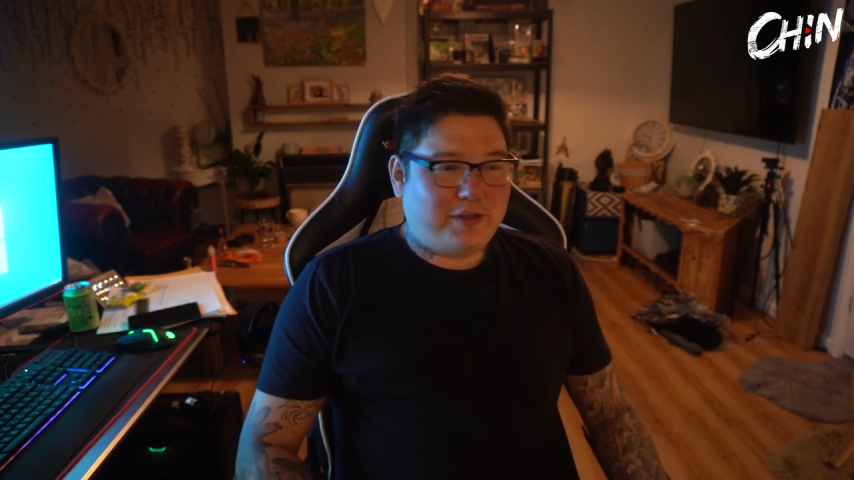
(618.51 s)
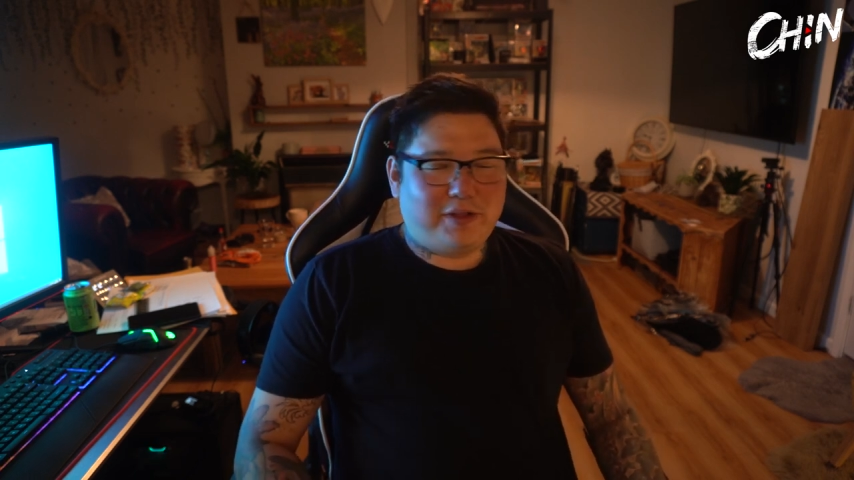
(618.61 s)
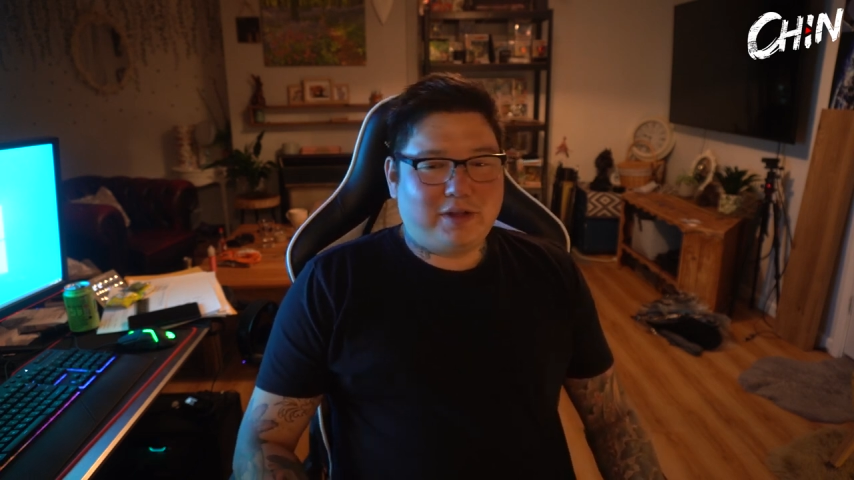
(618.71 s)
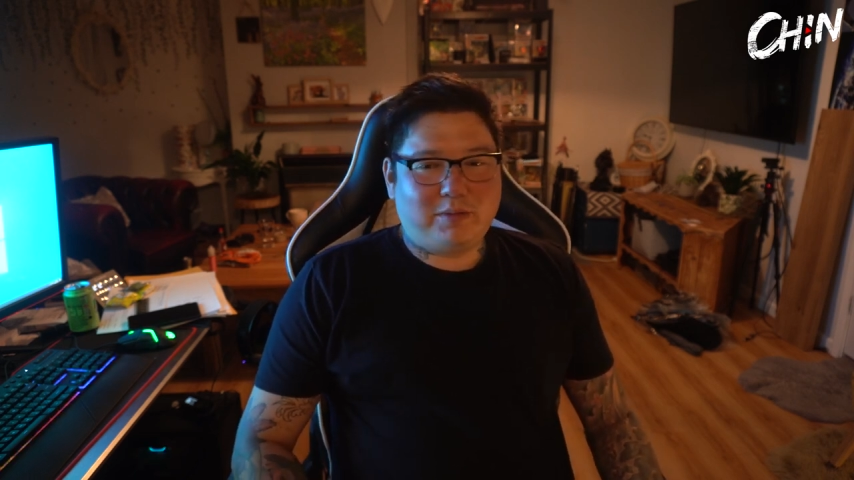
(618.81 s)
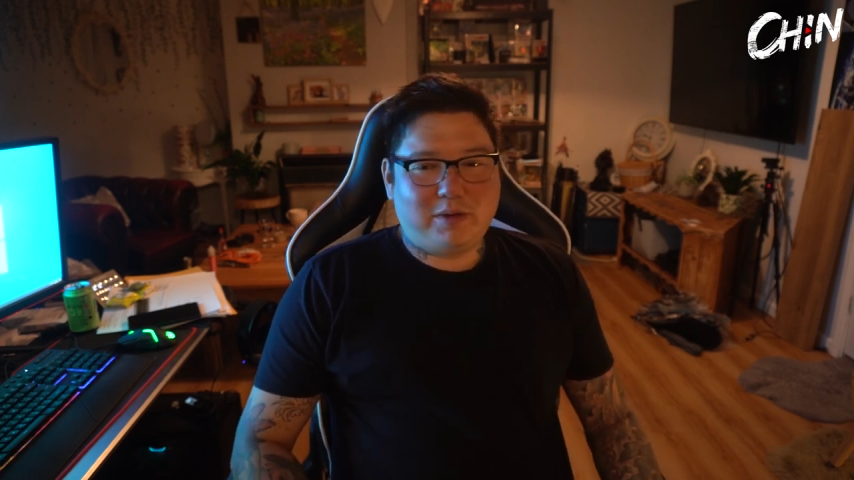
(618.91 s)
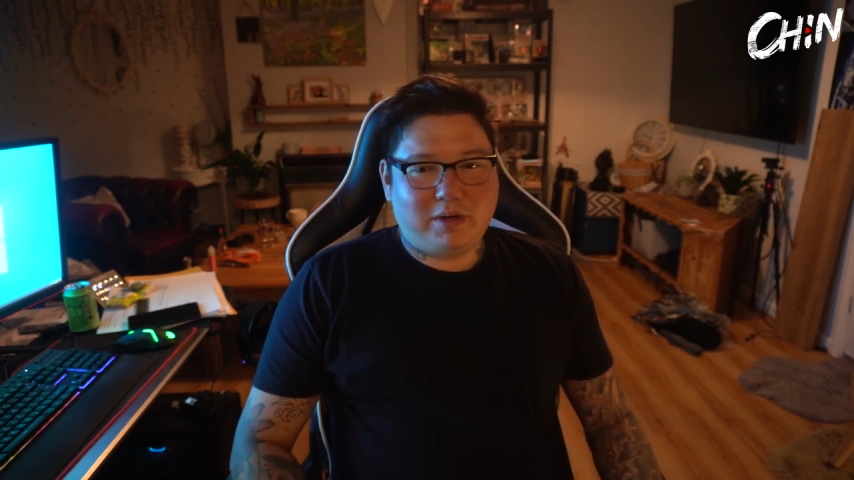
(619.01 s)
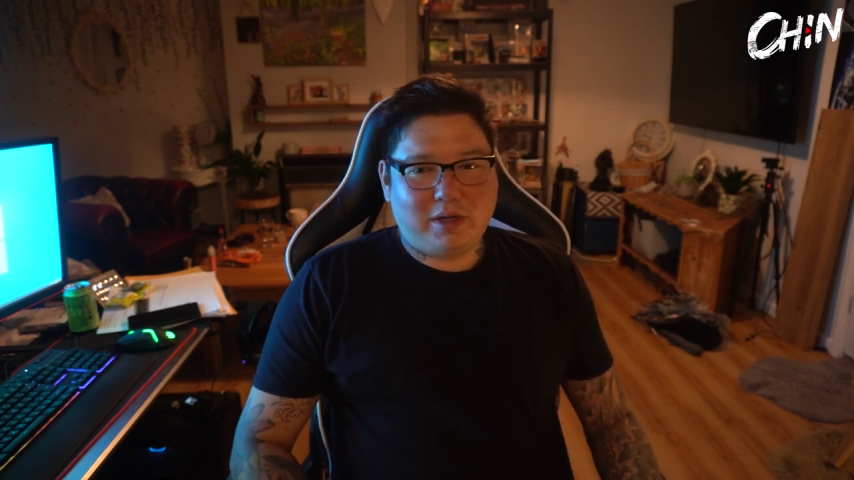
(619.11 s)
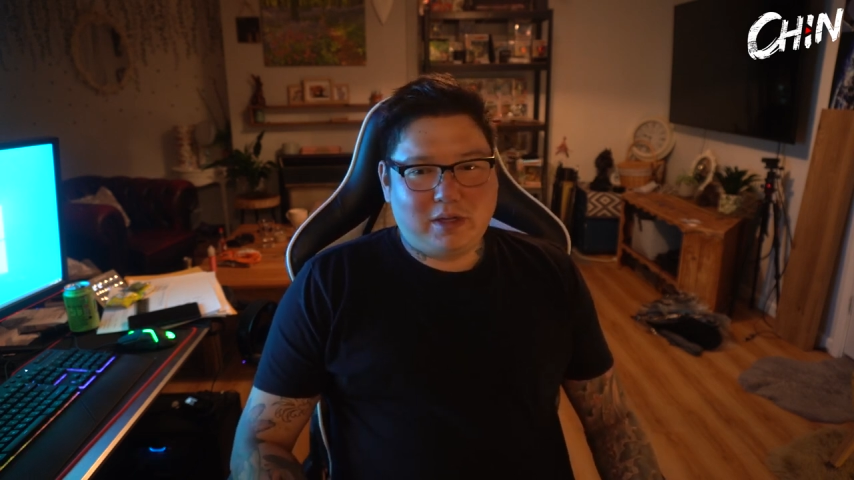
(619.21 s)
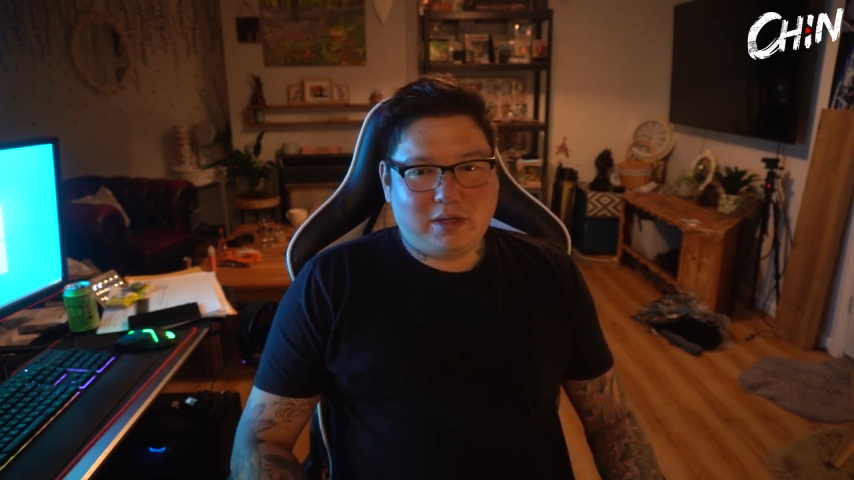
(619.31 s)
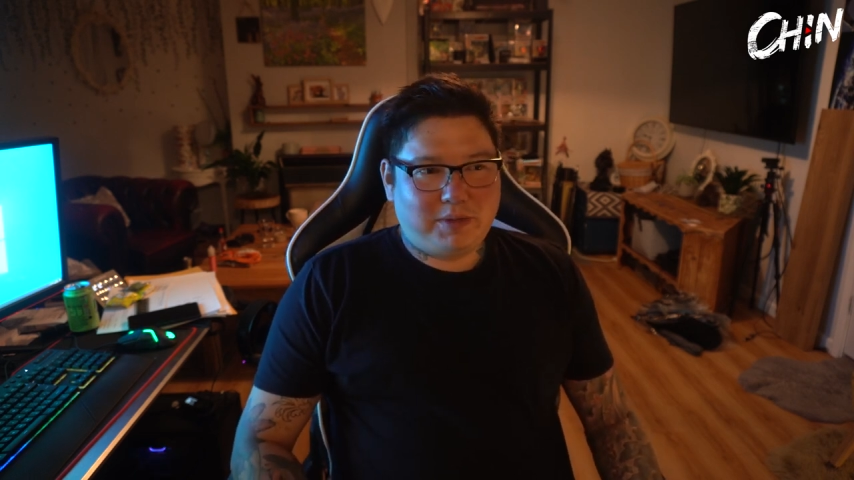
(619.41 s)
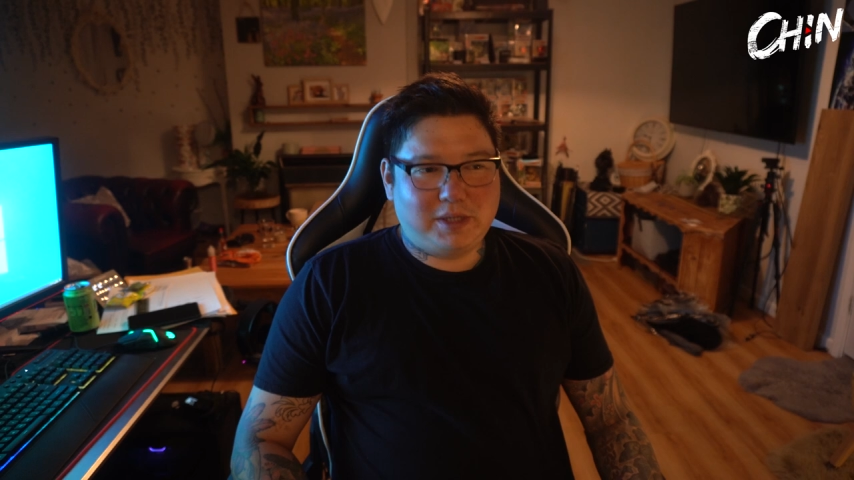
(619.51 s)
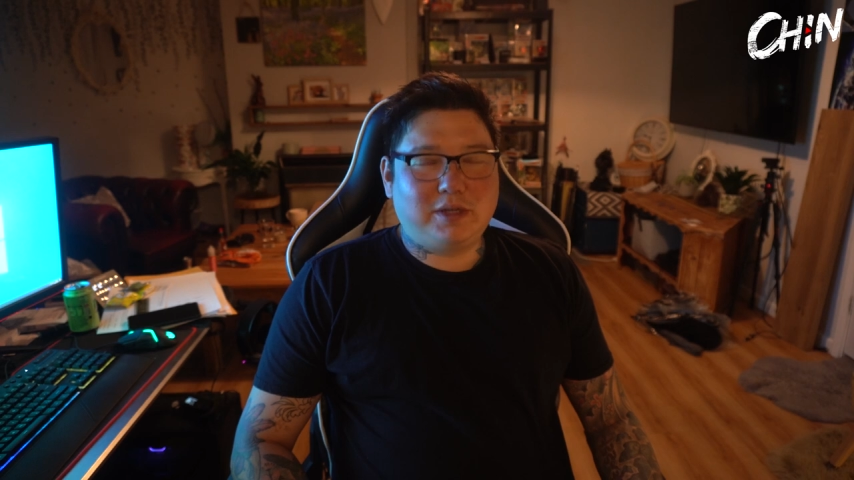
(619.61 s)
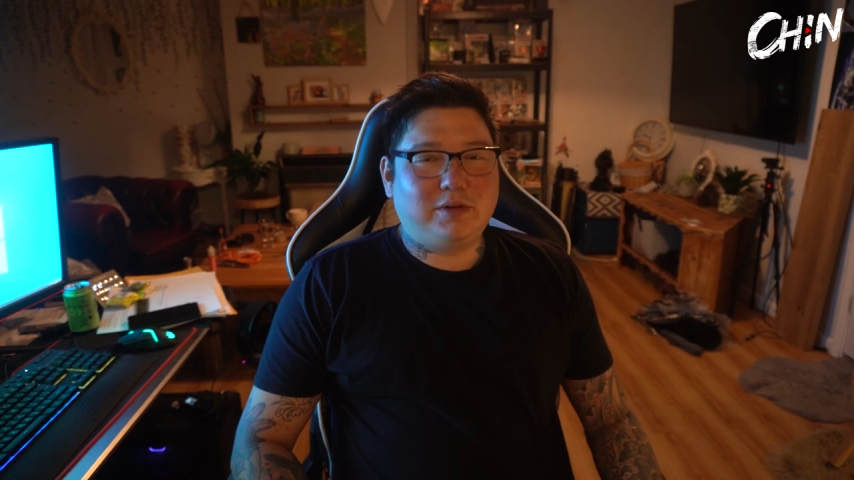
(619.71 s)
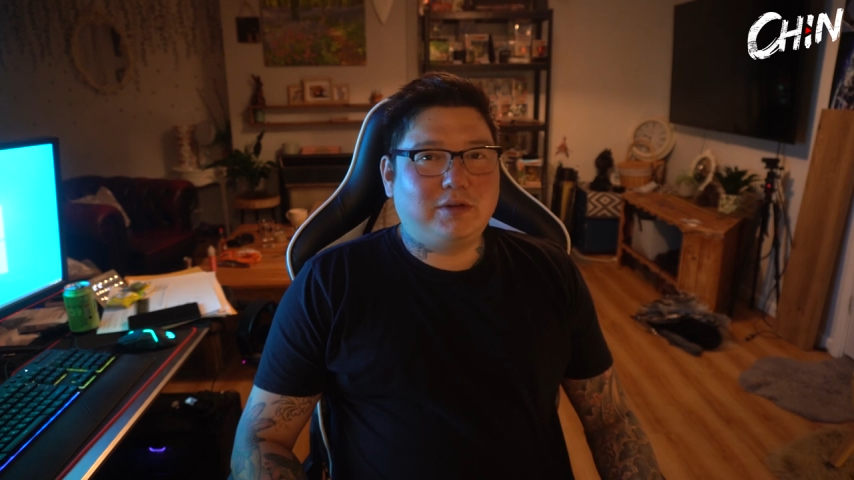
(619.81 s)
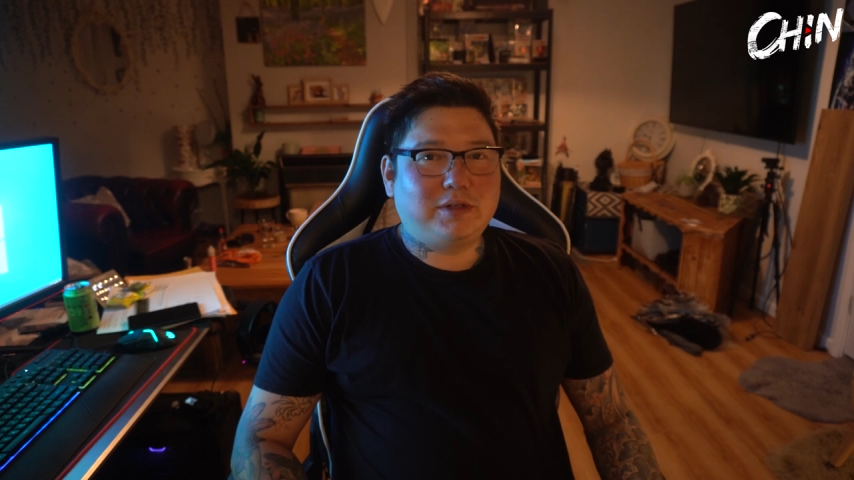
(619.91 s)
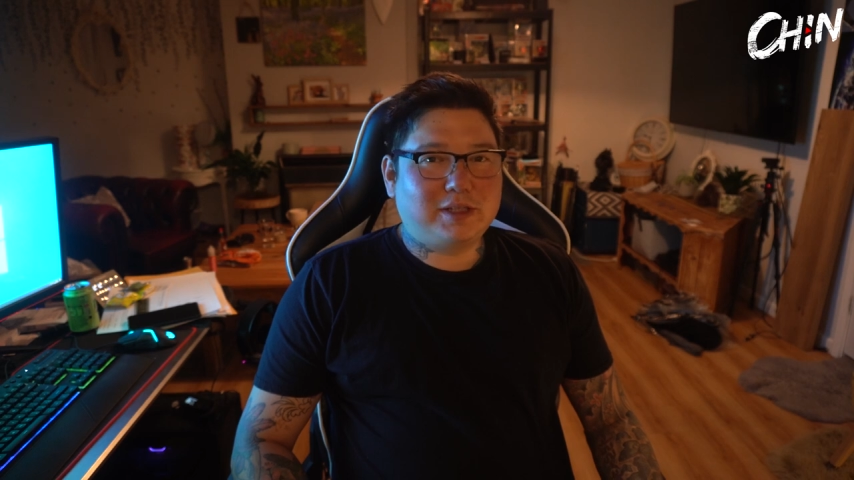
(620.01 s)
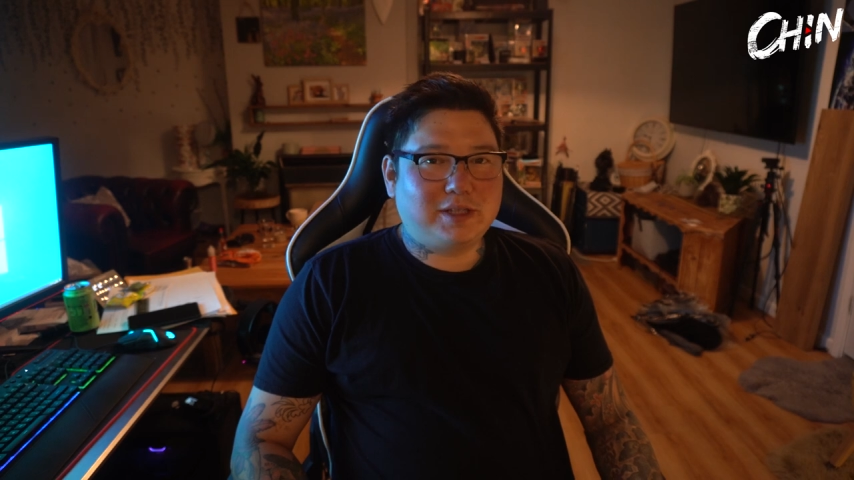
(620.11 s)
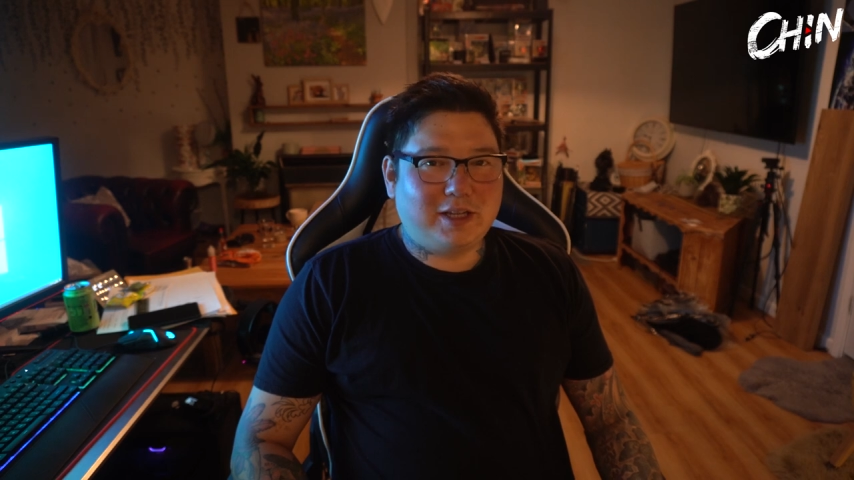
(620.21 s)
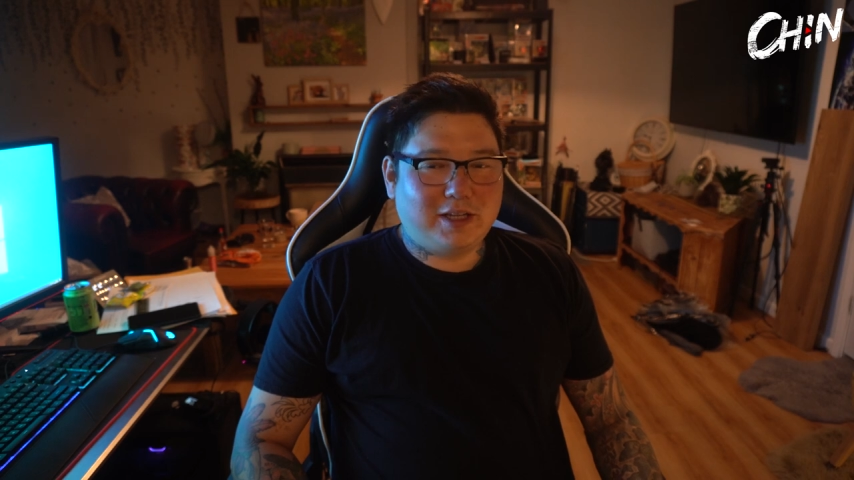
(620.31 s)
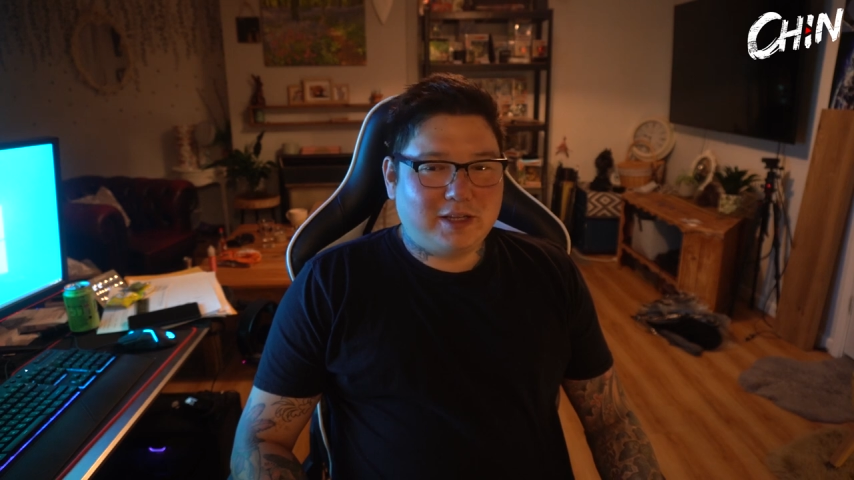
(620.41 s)
think we were busy or not, does
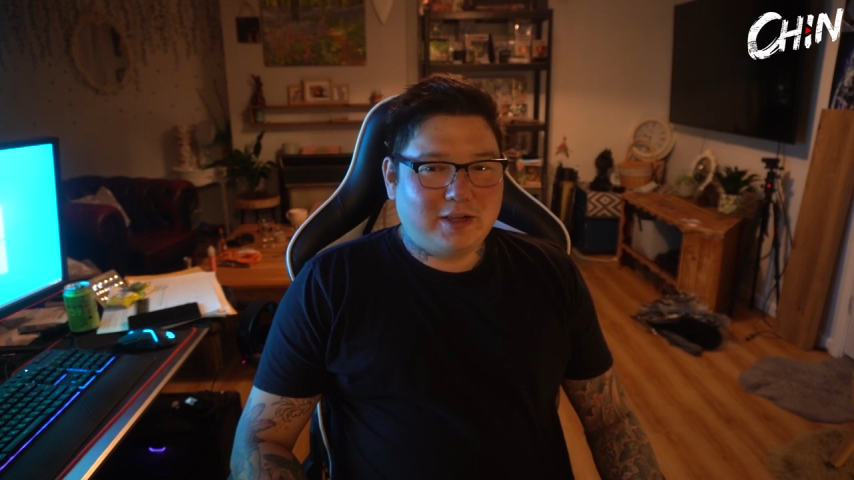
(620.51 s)
it?